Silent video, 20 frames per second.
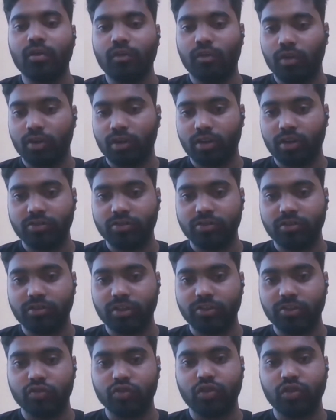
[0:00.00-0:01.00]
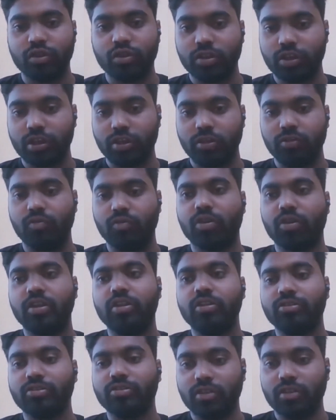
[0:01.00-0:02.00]
What are the stages you are in? What are
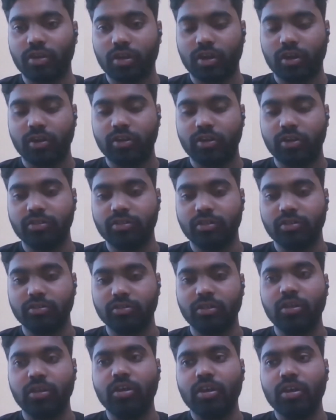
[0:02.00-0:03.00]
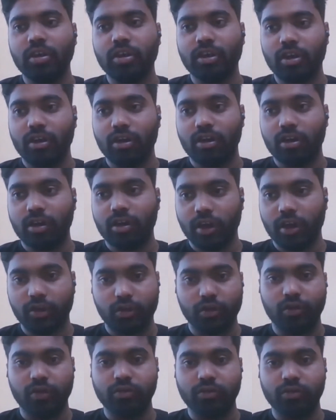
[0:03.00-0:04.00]
the initial conditions?
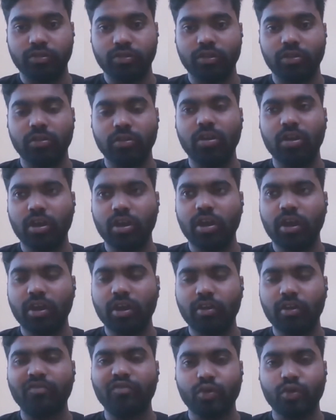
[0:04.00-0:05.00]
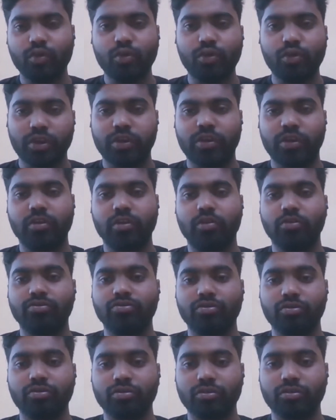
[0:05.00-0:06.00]
LQC, and few tricky
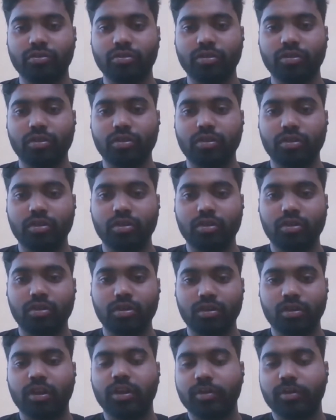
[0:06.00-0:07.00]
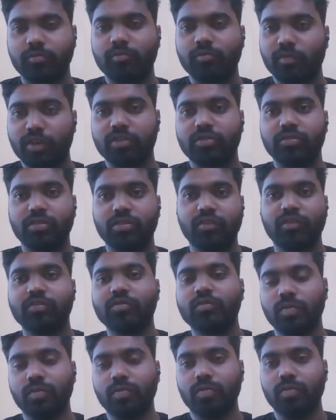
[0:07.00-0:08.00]
questions that
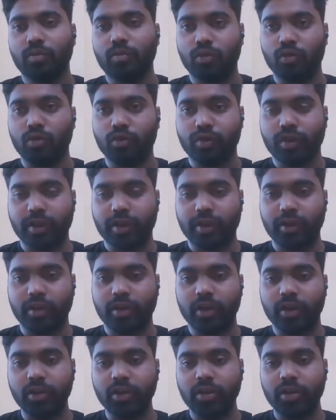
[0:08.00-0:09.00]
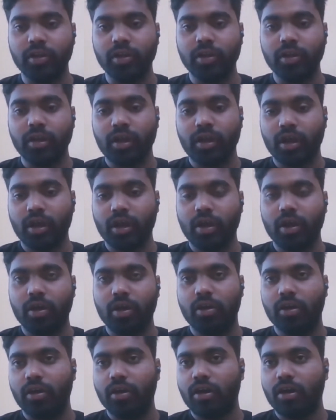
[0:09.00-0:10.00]
was more technical.
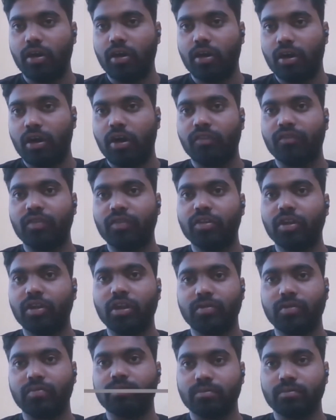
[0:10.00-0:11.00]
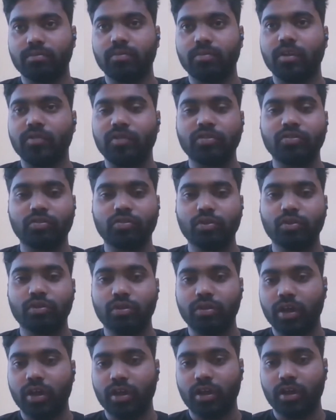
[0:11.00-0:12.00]
After that, it was
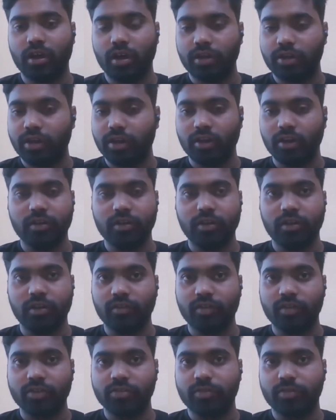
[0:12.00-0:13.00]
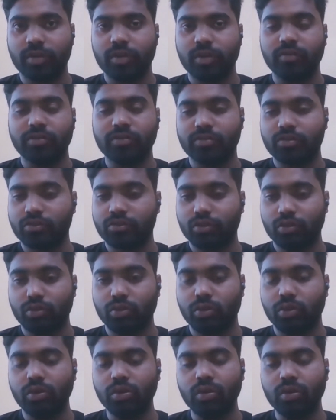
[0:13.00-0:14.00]
good. Technical. The first part was too
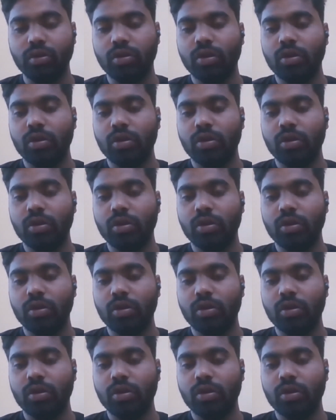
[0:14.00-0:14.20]
good.